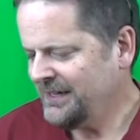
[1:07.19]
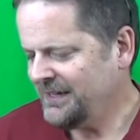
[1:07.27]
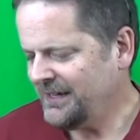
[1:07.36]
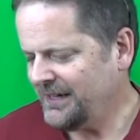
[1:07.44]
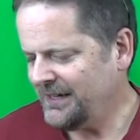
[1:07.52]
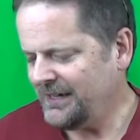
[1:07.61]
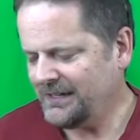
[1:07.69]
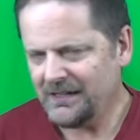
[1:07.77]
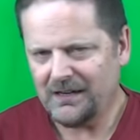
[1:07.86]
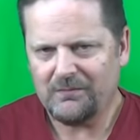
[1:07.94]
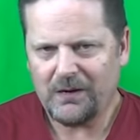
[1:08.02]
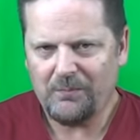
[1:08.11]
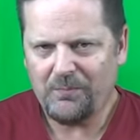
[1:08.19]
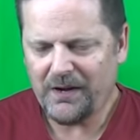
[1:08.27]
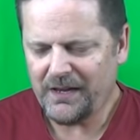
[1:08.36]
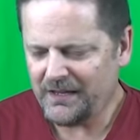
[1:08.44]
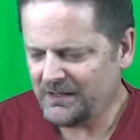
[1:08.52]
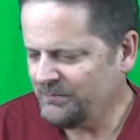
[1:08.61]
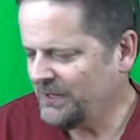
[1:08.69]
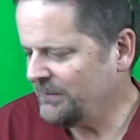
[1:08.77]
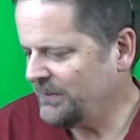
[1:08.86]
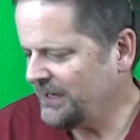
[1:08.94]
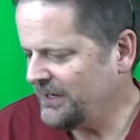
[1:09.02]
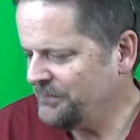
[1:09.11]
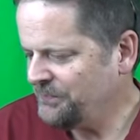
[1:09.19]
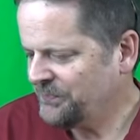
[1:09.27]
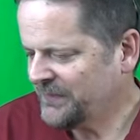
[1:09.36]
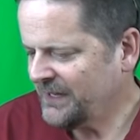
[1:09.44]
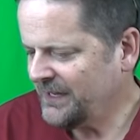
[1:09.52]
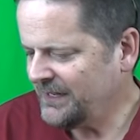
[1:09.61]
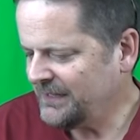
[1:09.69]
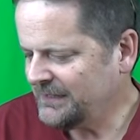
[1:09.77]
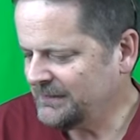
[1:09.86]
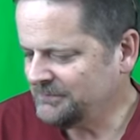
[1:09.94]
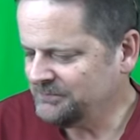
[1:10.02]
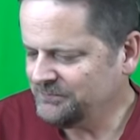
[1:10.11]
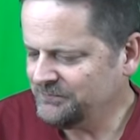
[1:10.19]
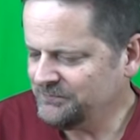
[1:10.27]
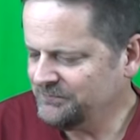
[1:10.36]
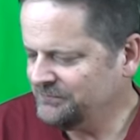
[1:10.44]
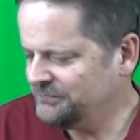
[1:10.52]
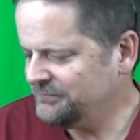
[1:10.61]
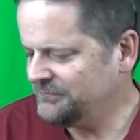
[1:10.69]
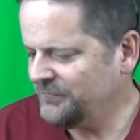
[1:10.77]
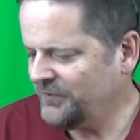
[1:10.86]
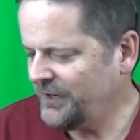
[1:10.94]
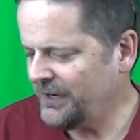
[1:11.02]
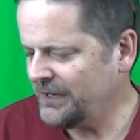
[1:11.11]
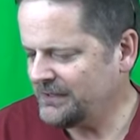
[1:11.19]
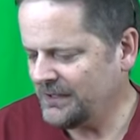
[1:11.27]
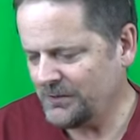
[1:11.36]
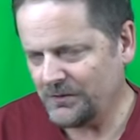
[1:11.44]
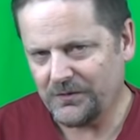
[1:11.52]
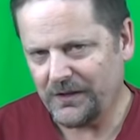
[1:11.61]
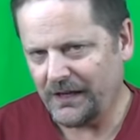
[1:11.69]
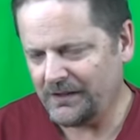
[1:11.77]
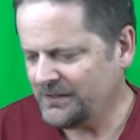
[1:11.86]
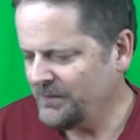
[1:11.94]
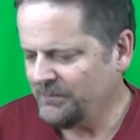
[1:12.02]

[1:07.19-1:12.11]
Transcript: uh, get on my bike, maybe um, various other things.